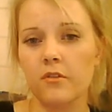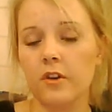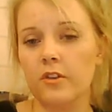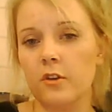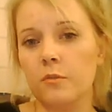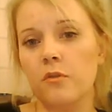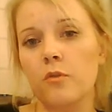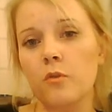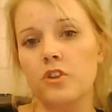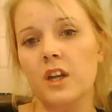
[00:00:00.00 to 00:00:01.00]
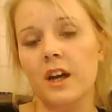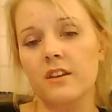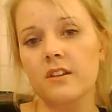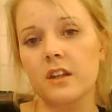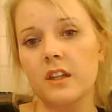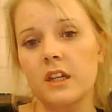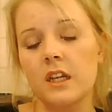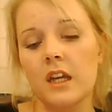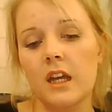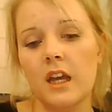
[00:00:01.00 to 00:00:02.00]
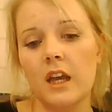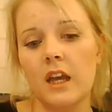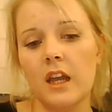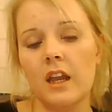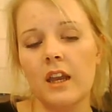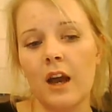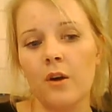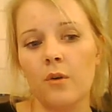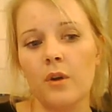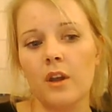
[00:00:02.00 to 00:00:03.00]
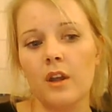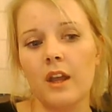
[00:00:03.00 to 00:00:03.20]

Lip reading: photos before she had it done. Now,